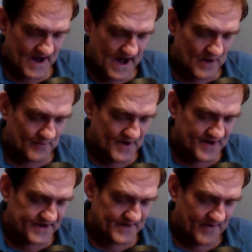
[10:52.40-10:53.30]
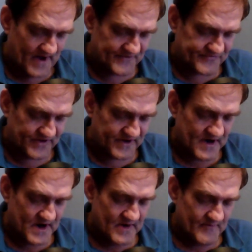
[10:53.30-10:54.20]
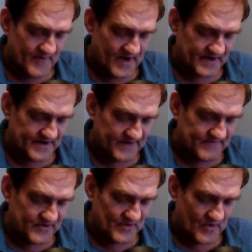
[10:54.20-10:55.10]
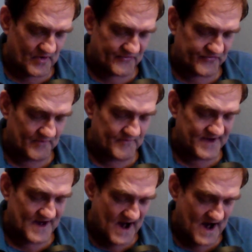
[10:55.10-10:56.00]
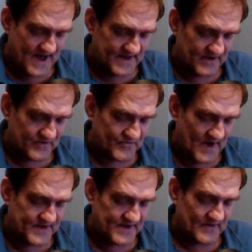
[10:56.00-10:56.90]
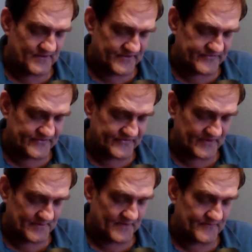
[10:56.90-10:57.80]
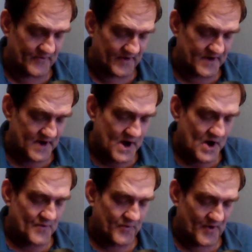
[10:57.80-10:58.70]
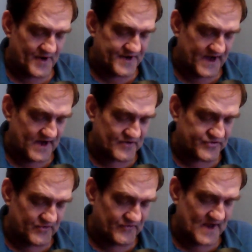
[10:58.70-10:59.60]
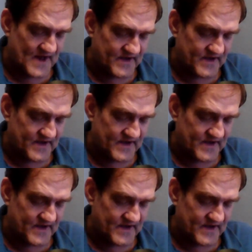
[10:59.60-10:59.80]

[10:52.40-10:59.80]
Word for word: Outrunning a posse meant leaving the horse behind and trying to outdistance them on foot for a day or two, that